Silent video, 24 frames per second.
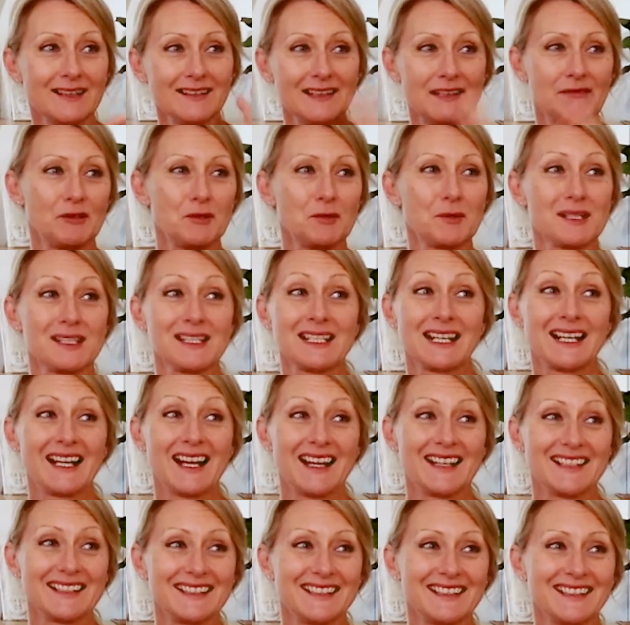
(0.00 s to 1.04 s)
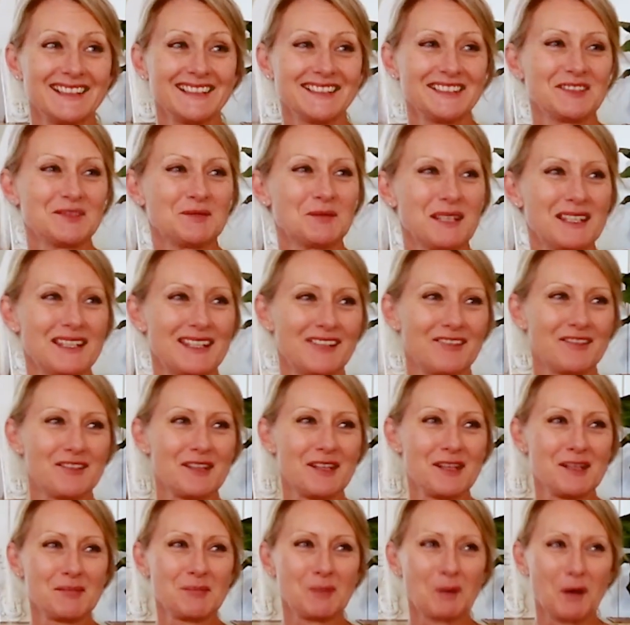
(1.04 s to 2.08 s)
everyone's a gardener when they're in
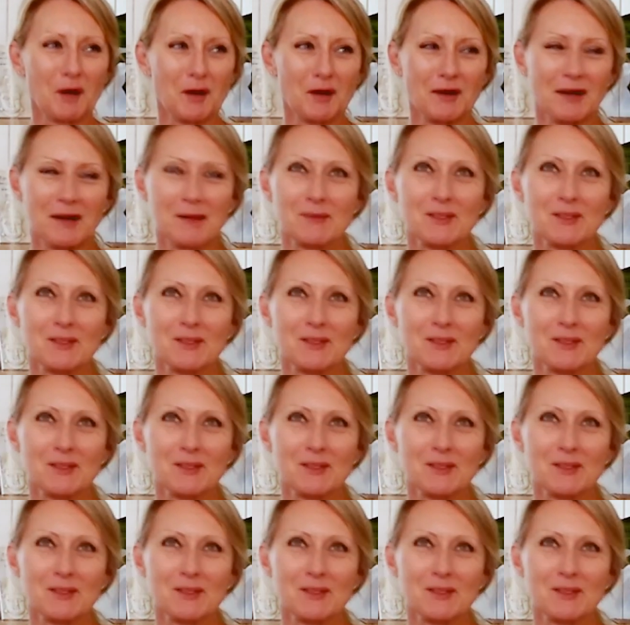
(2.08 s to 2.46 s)
these programs,